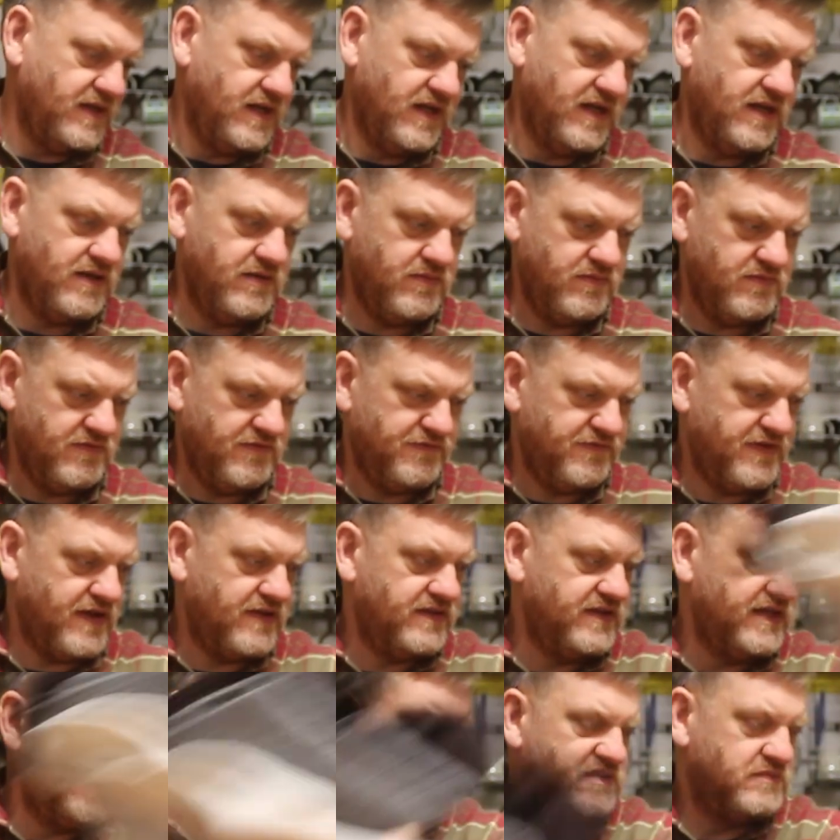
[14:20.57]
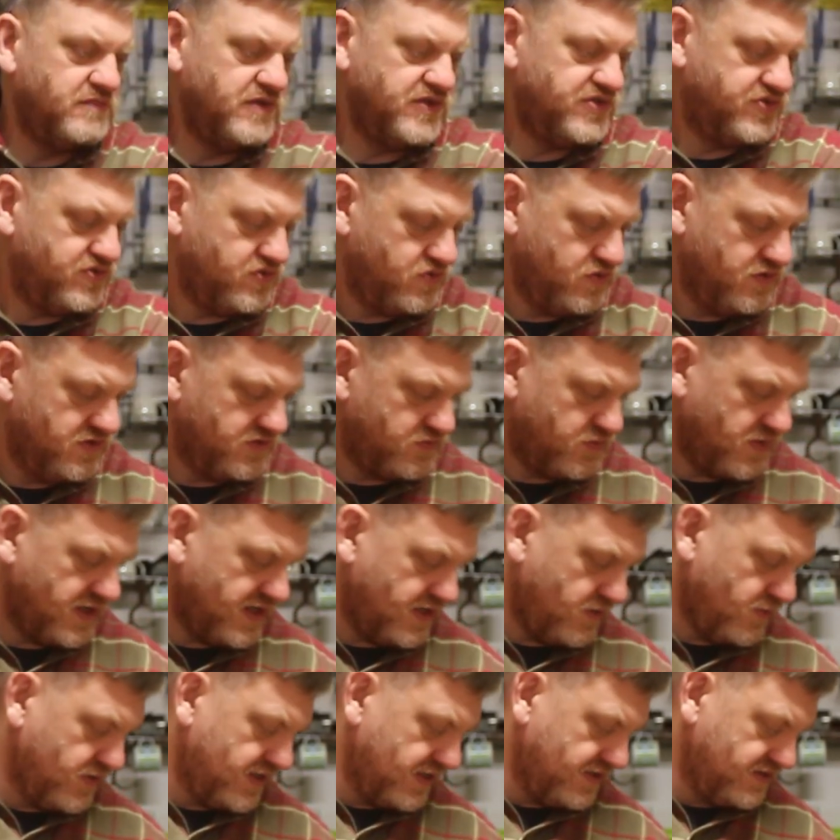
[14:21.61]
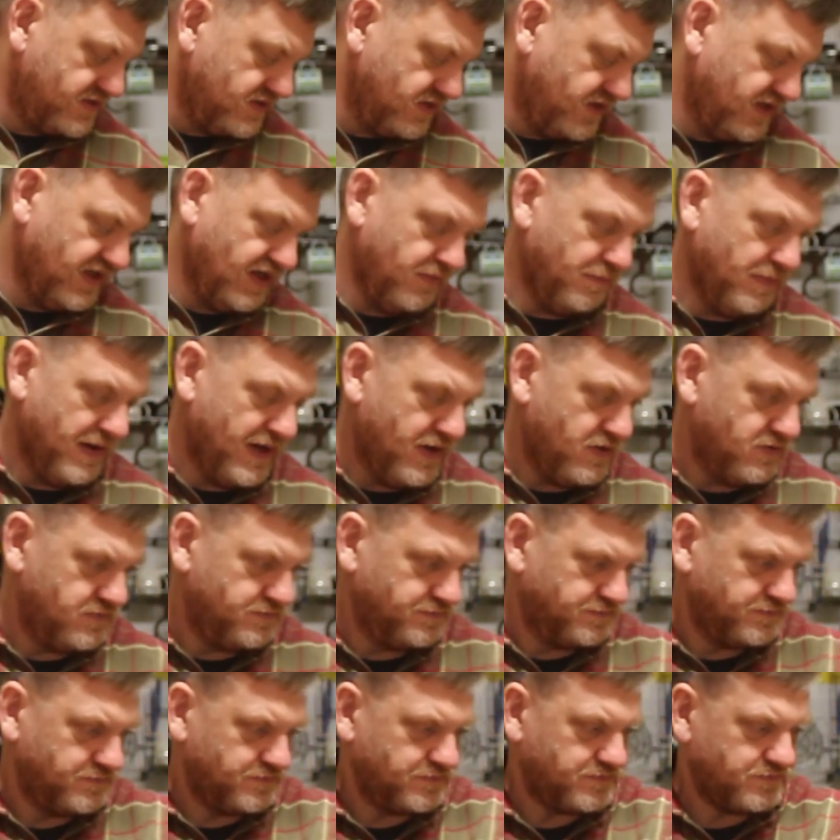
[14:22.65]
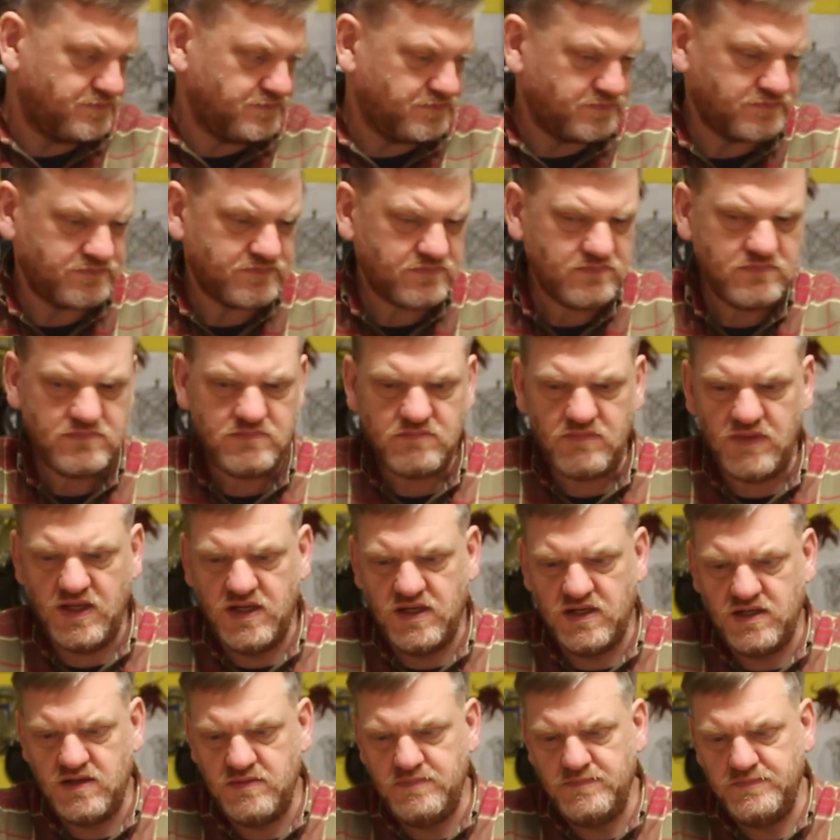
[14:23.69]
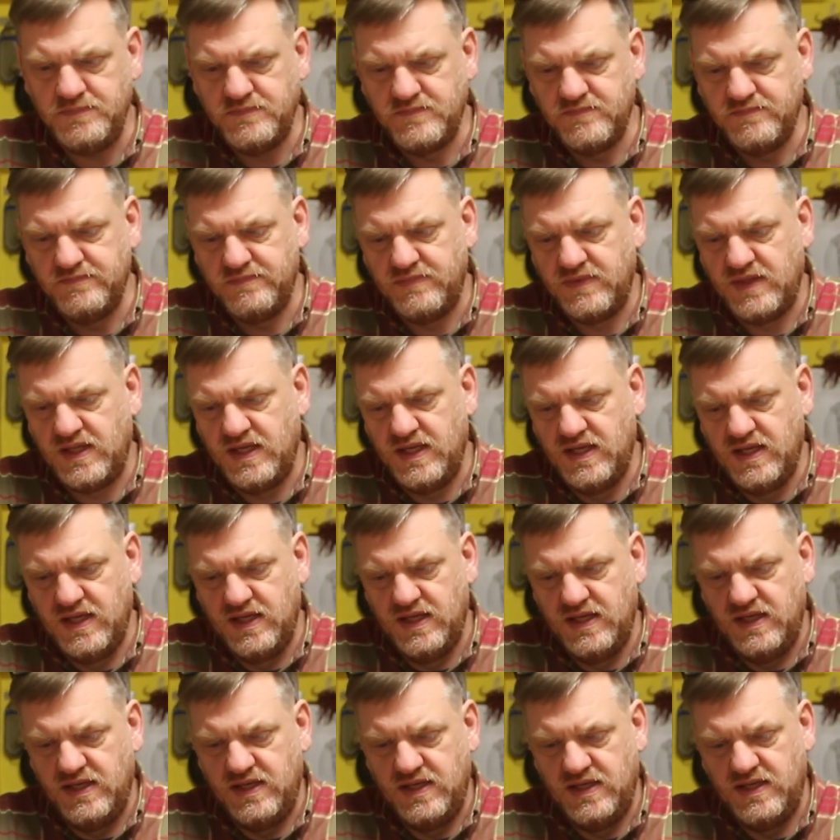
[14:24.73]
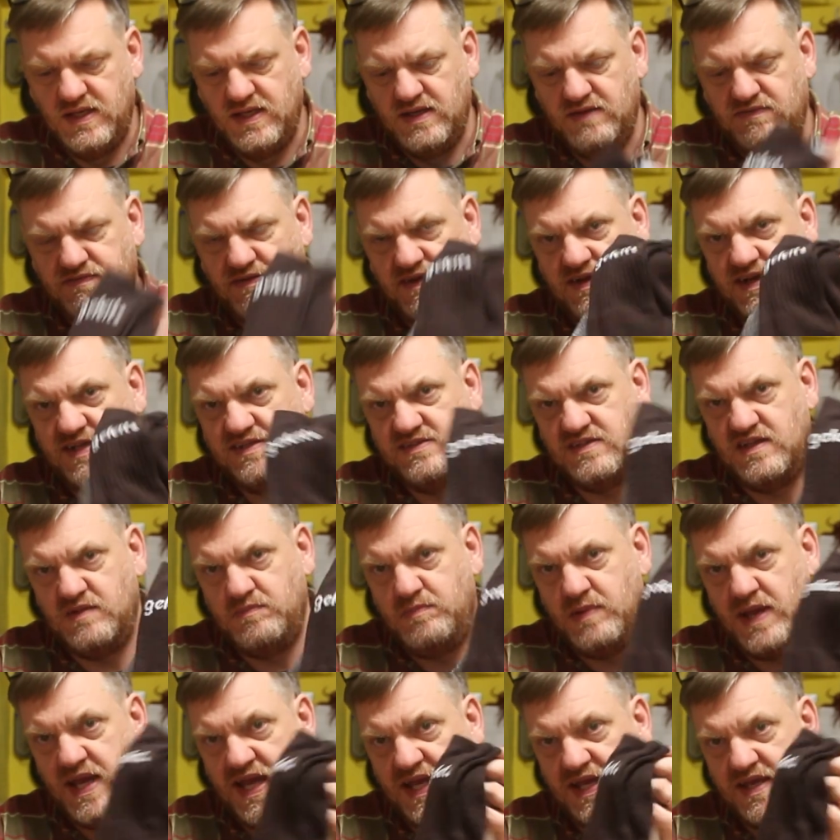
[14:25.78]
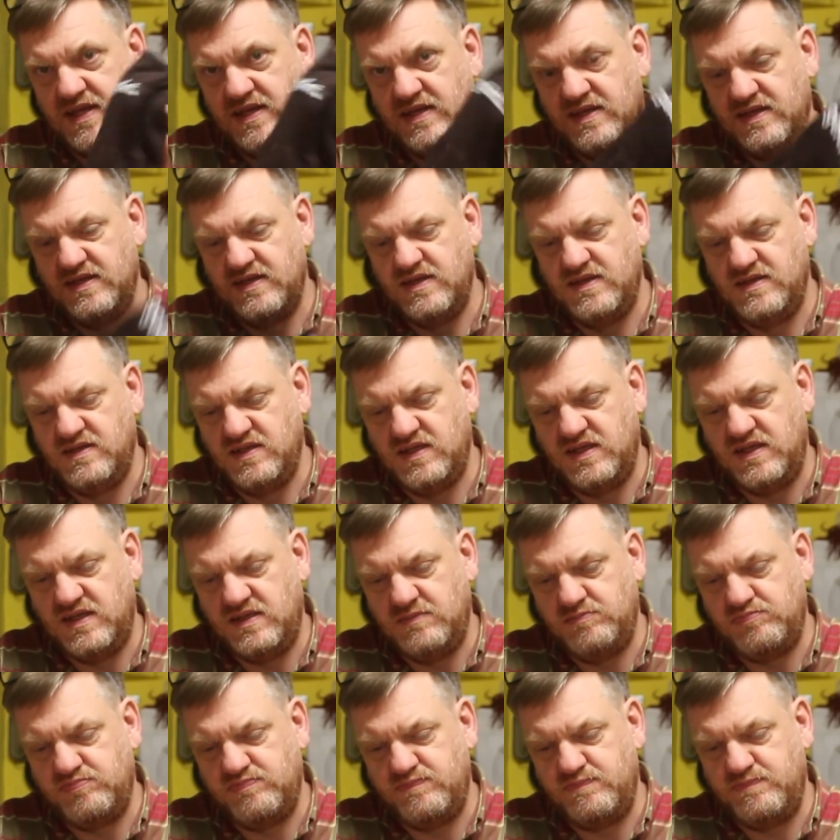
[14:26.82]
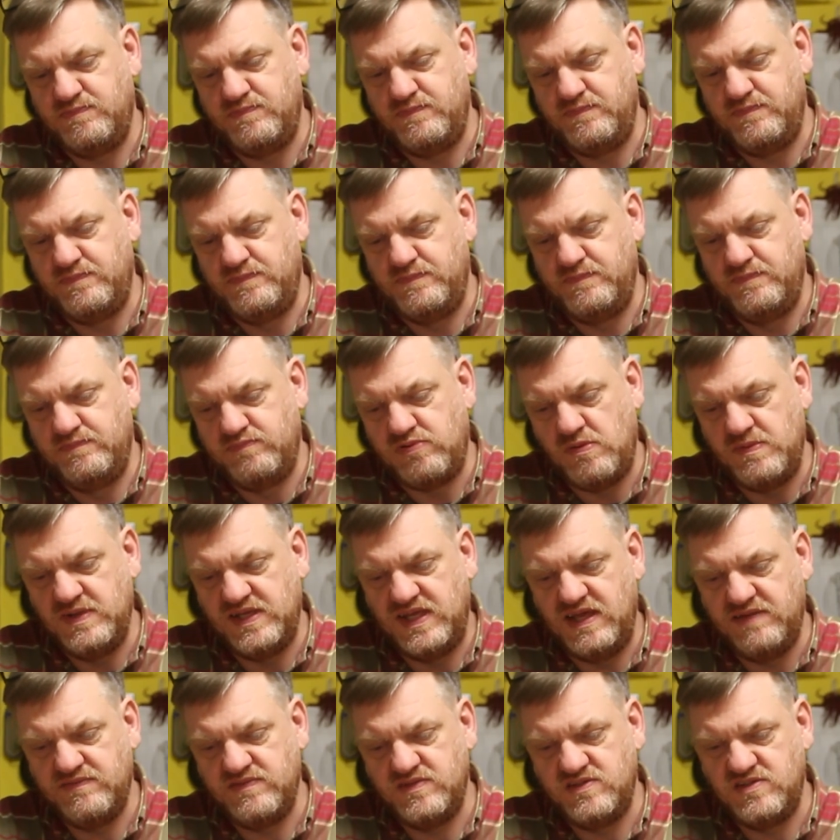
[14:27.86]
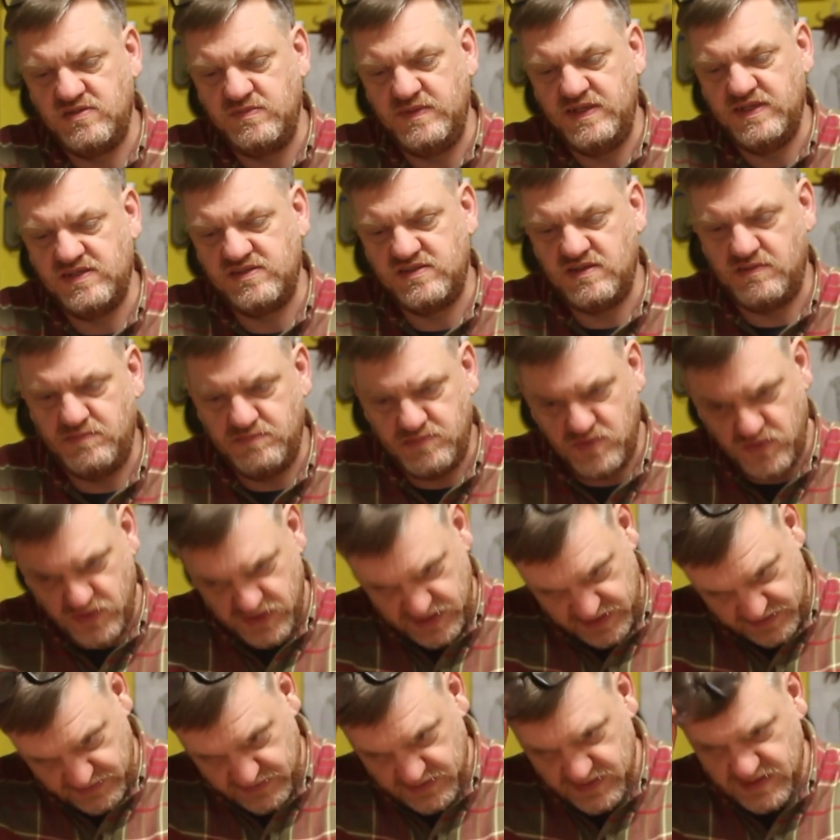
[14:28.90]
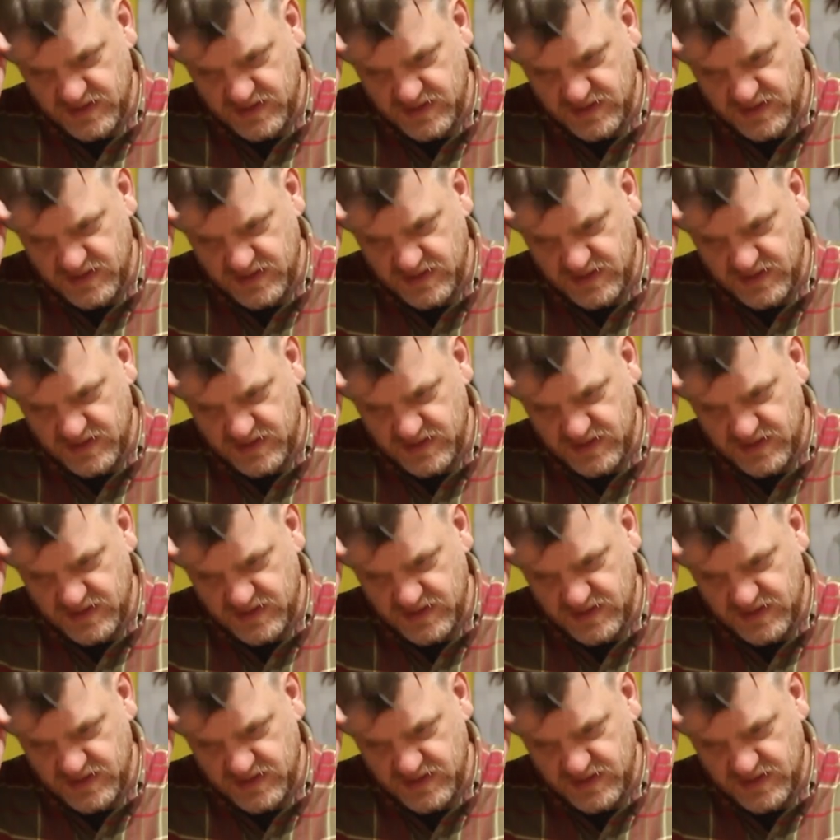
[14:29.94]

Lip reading: I found these in my drawer as well when I was looking about. Found these at the back, probably given to me at some point.